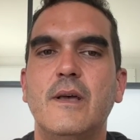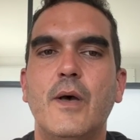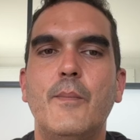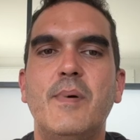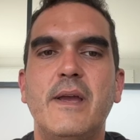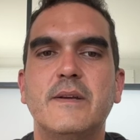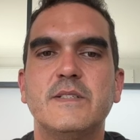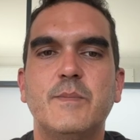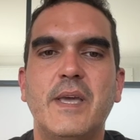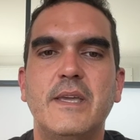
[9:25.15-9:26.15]
a bare
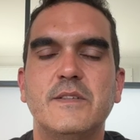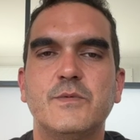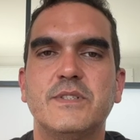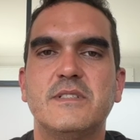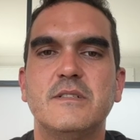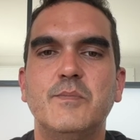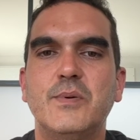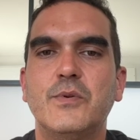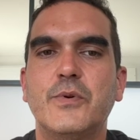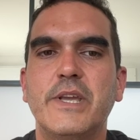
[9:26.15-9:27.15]
space with
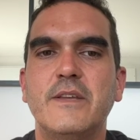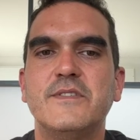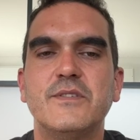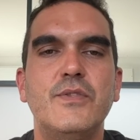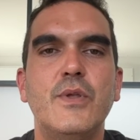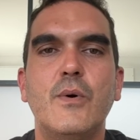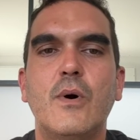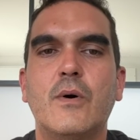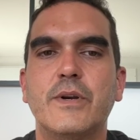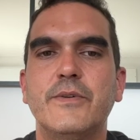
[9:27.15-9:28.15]
simple graves, no
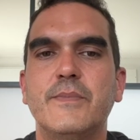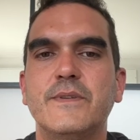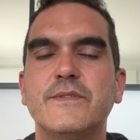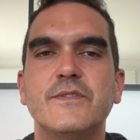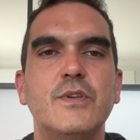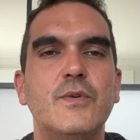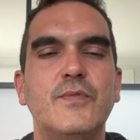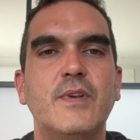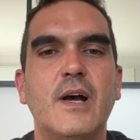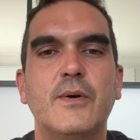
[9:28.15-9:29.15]
ornaments, no
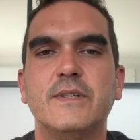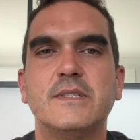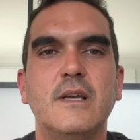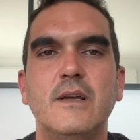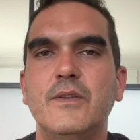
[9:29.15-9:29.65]
flowers,